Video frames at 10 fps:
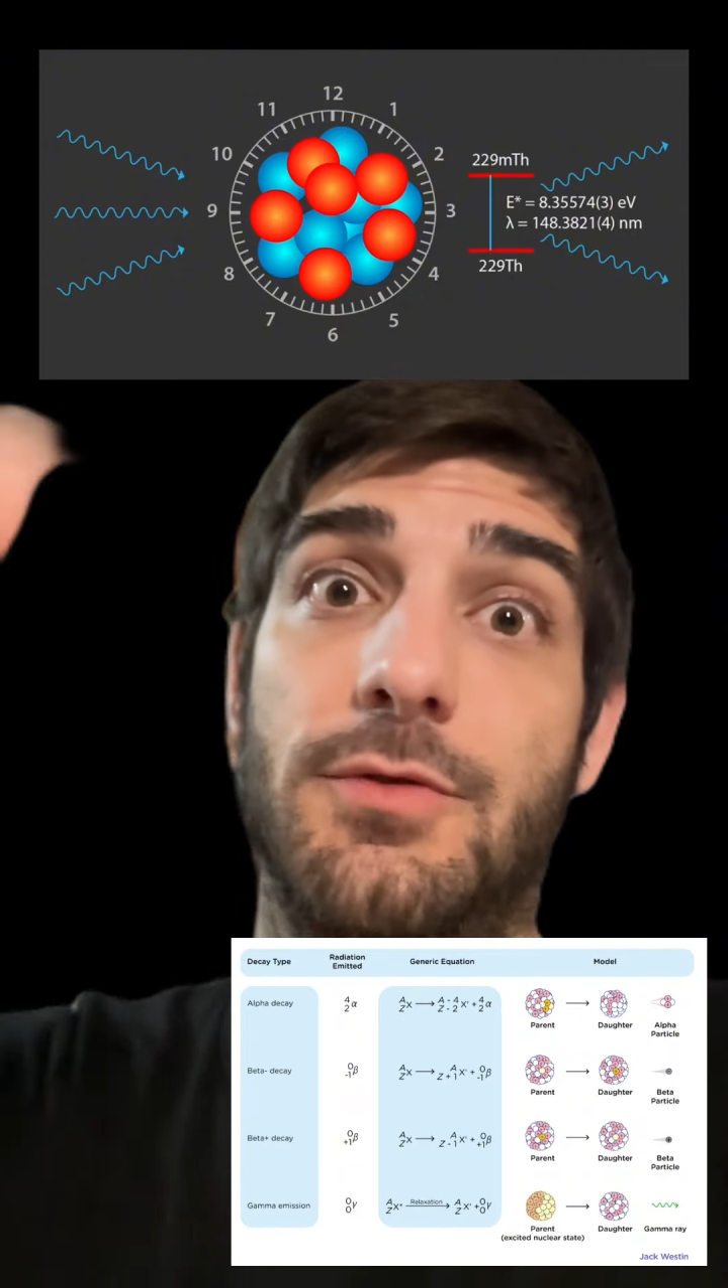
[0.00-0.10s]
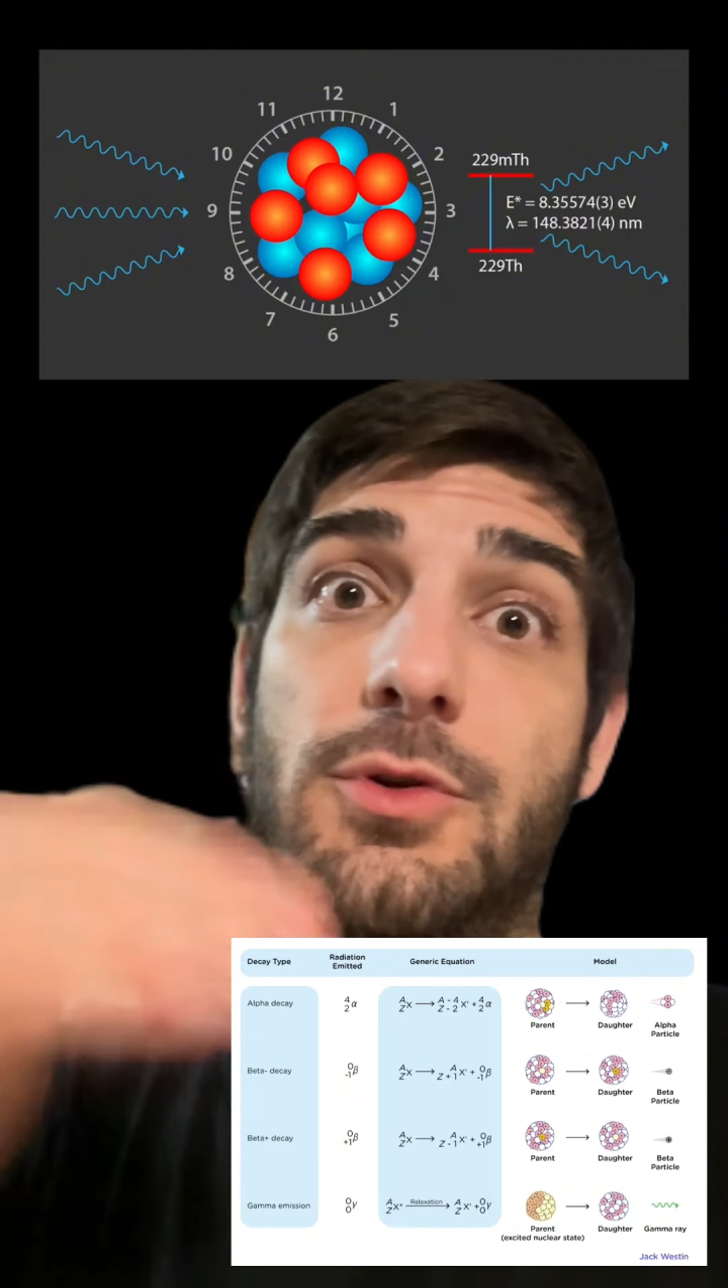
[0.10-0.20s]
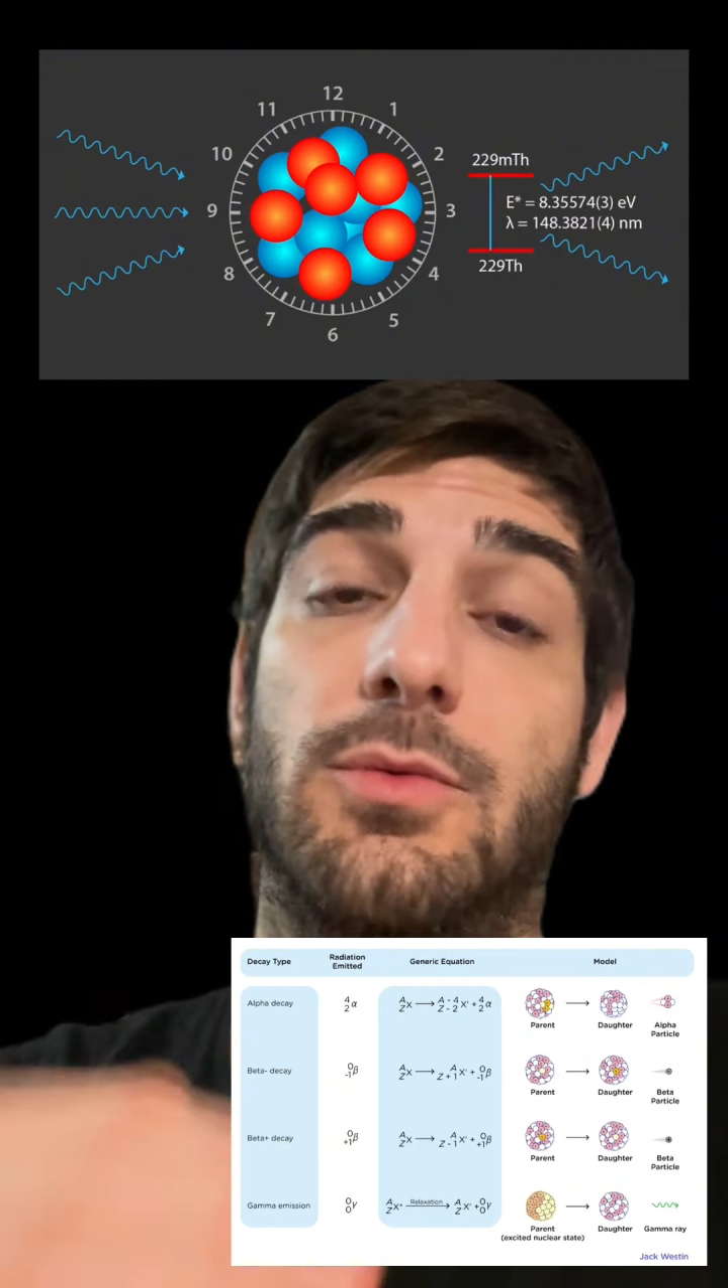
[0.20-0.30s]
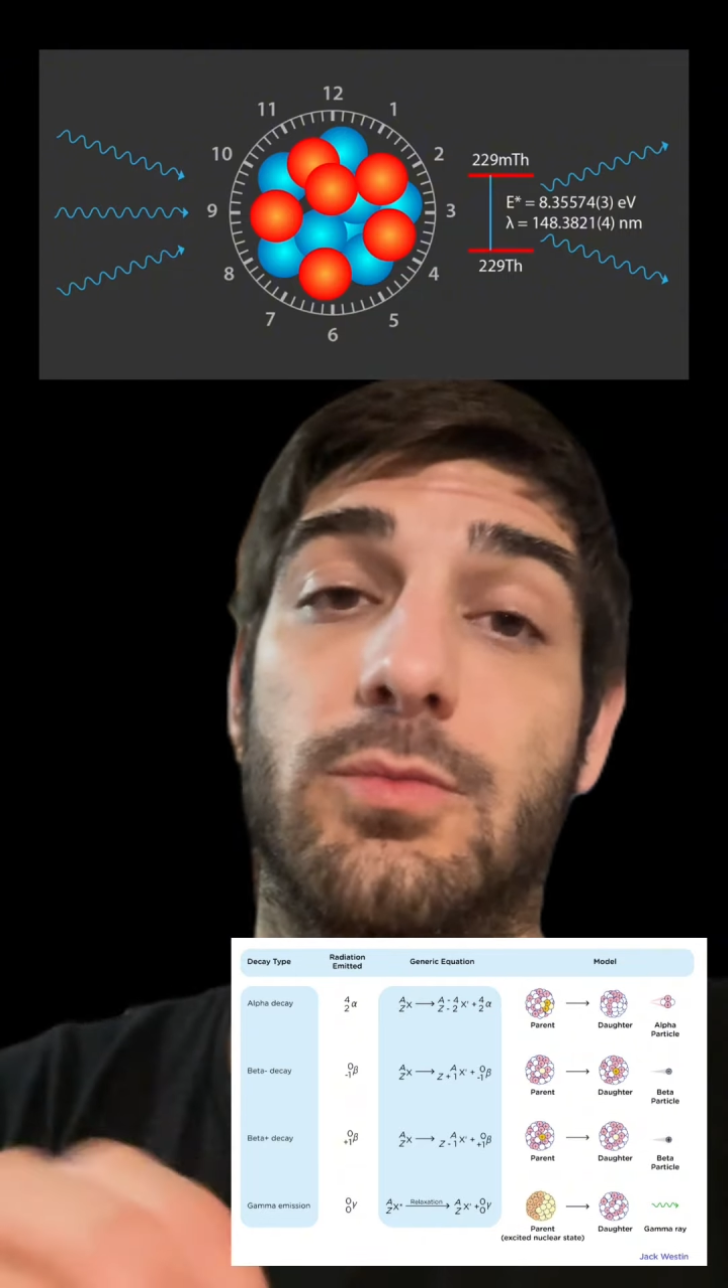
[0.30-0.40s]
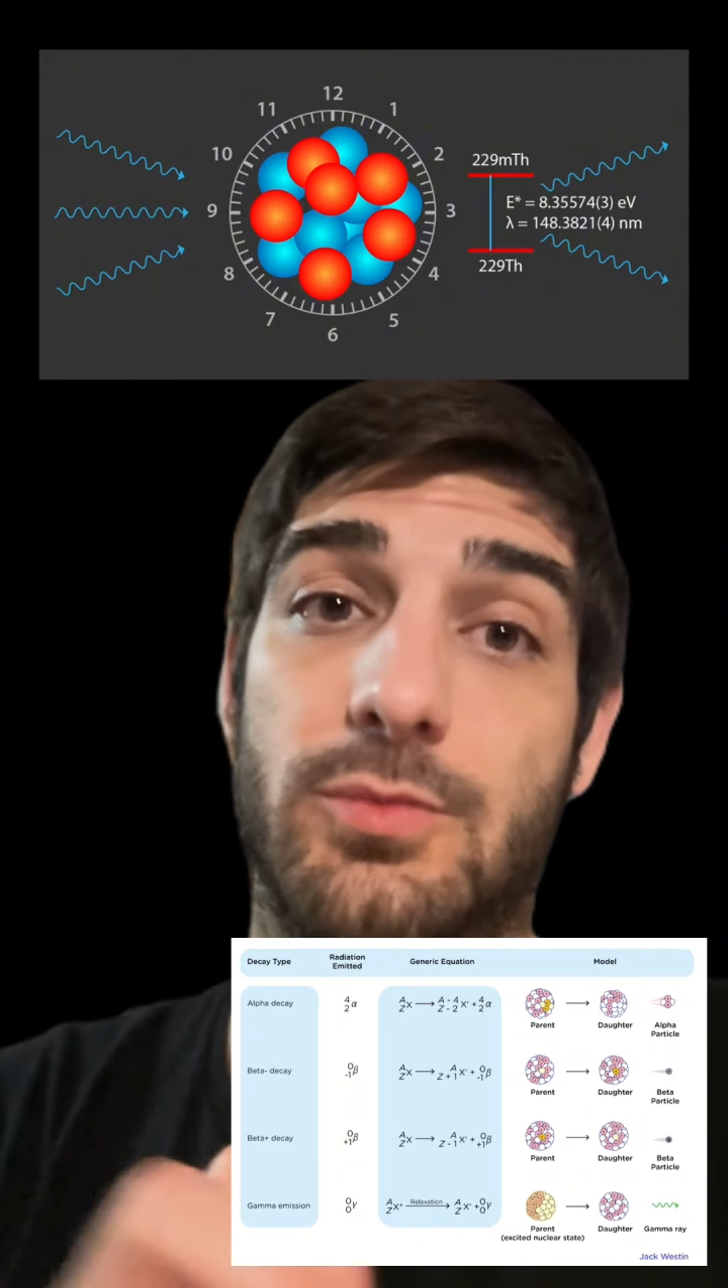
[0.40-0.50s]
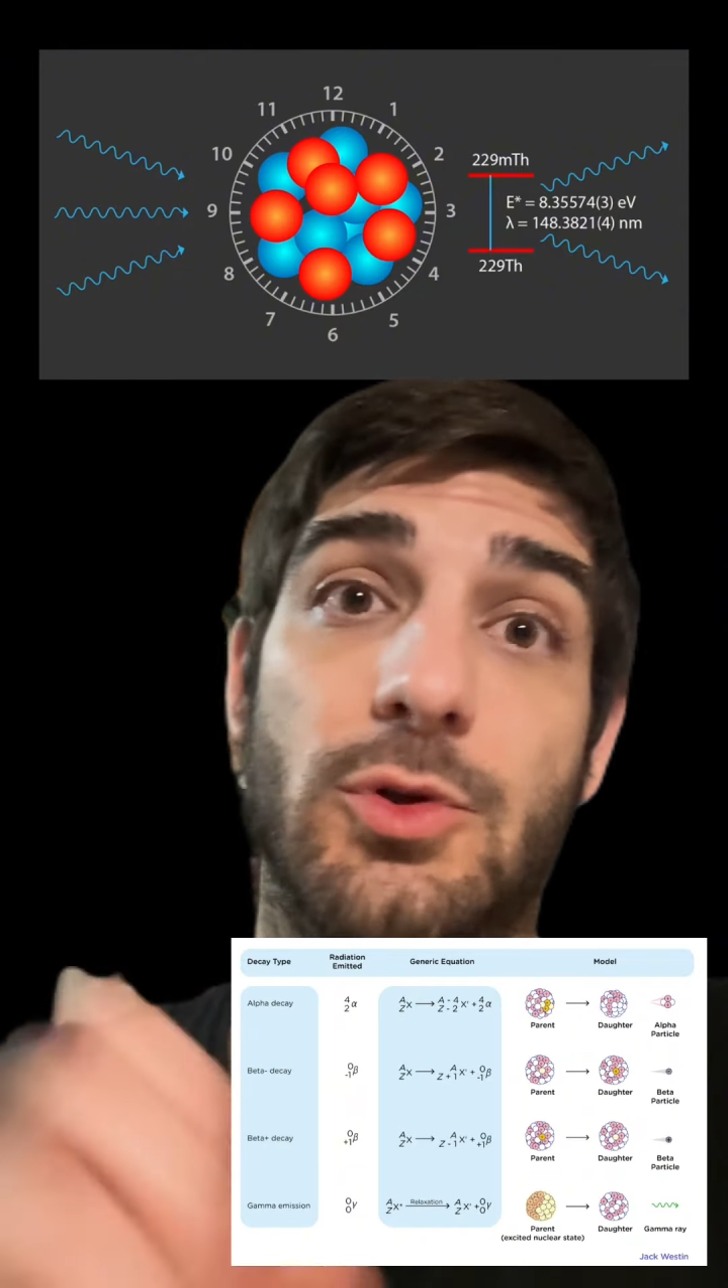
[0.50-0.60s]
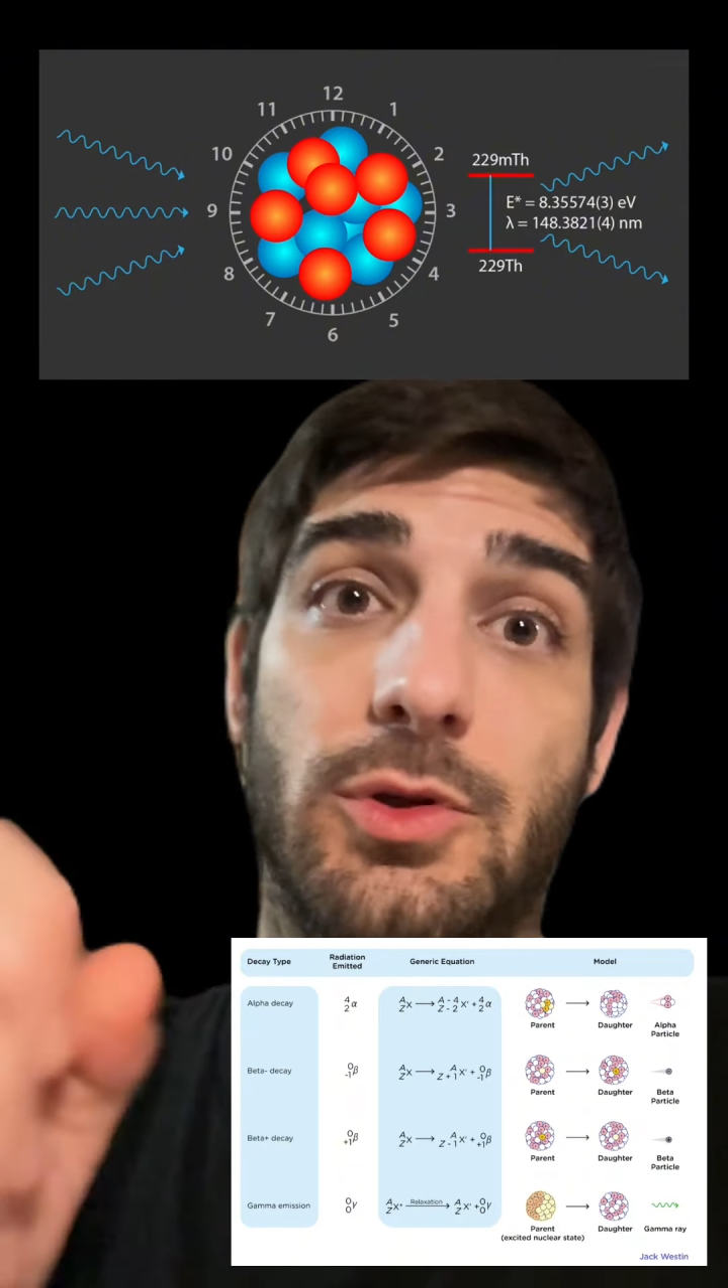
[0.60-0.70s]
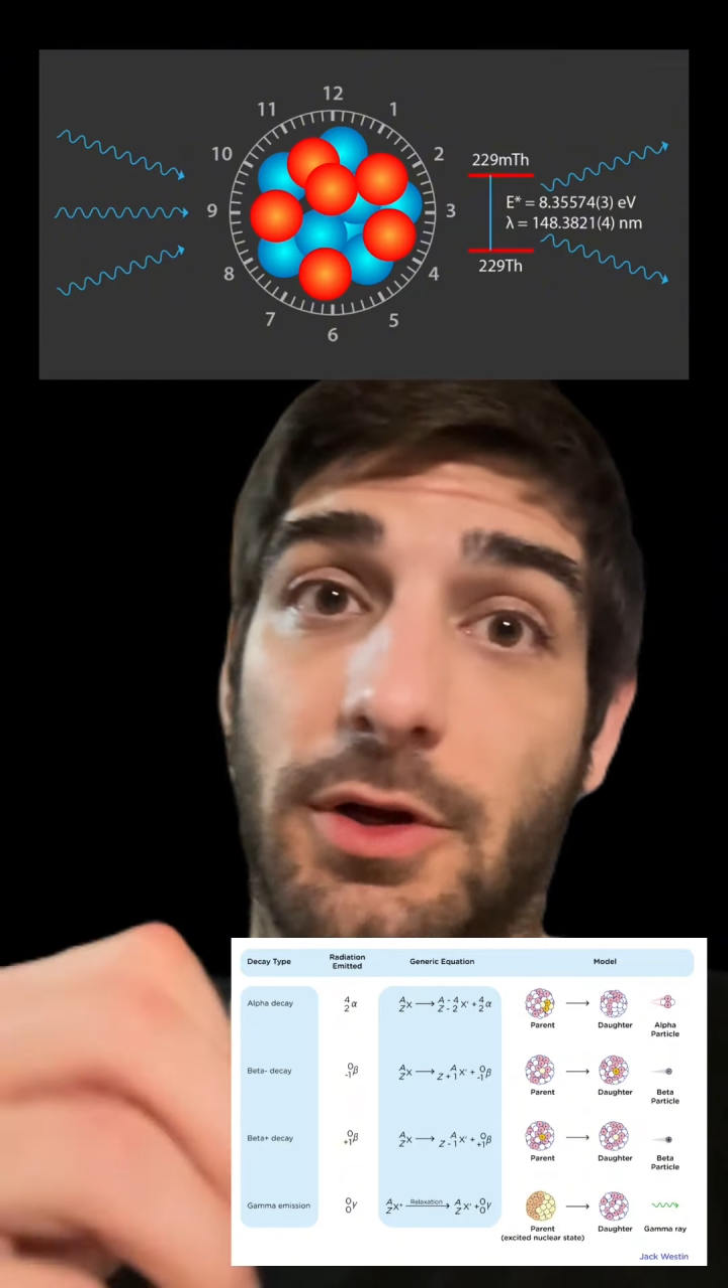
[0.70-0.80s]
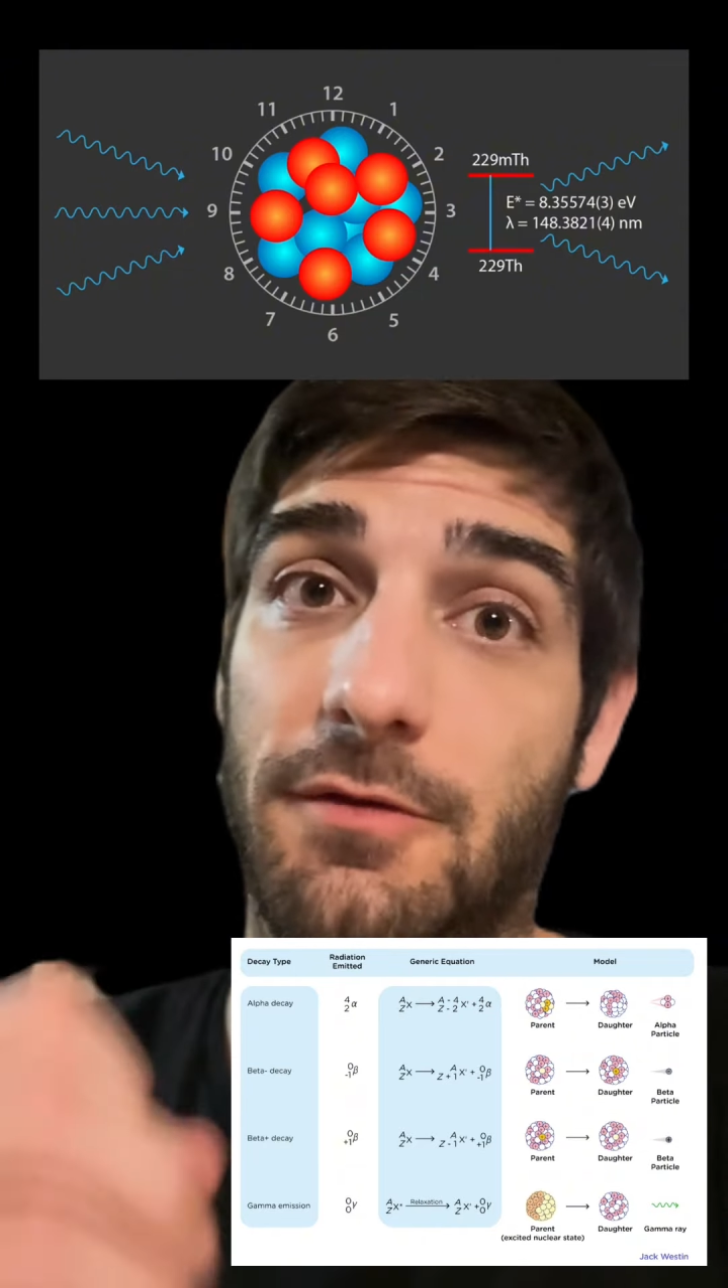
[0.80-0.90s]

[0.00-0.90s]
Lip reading: nuclear